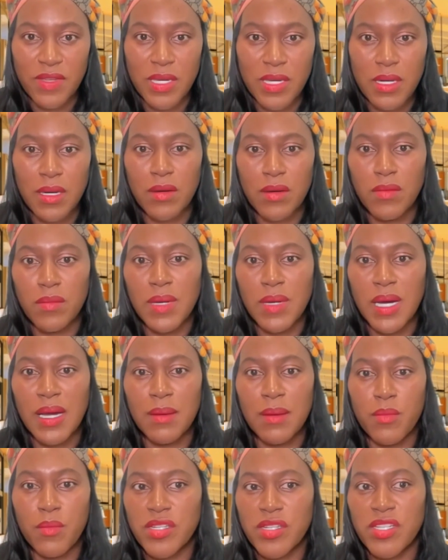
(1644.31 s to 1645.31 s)
You know,
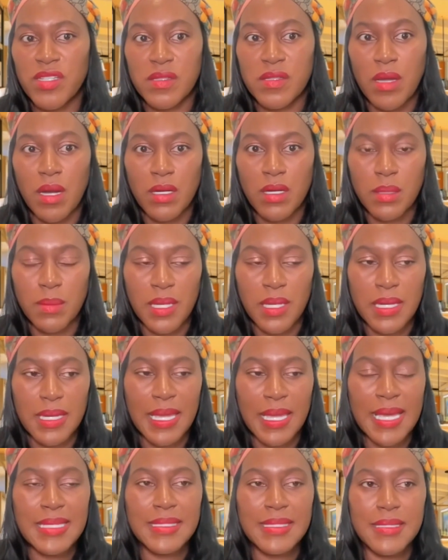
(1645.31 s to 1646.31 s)
we had just talked about a
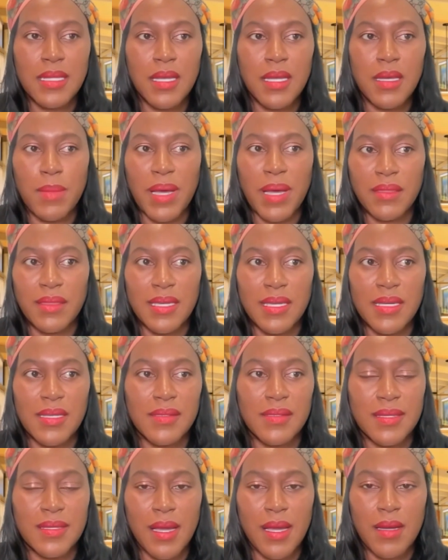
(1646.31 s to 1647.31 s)
guest about
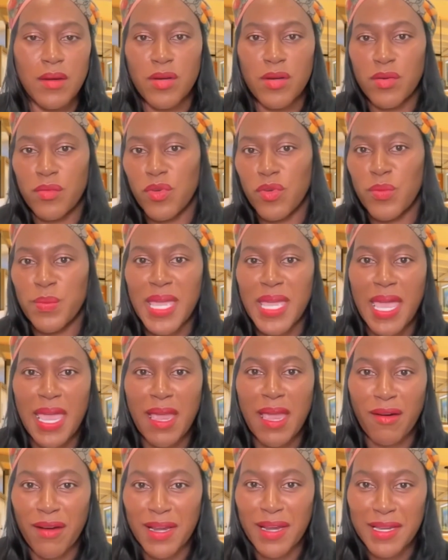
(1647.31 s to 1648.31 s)
this who will be
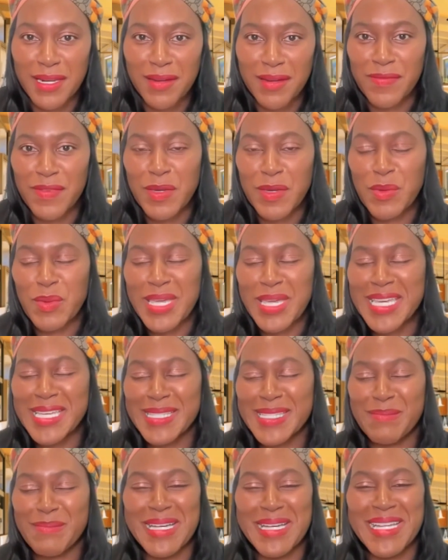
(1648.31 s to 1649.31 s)
airing in a few
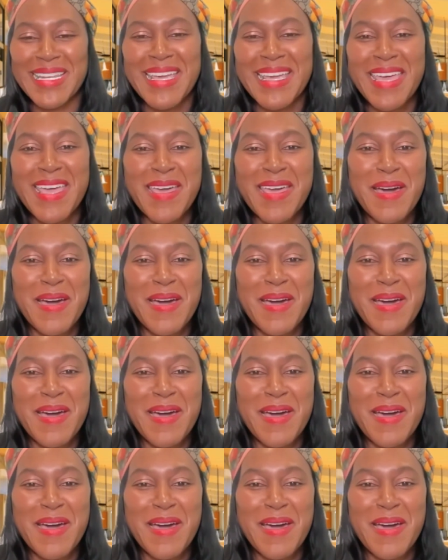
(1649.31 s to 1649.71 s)
weeks, but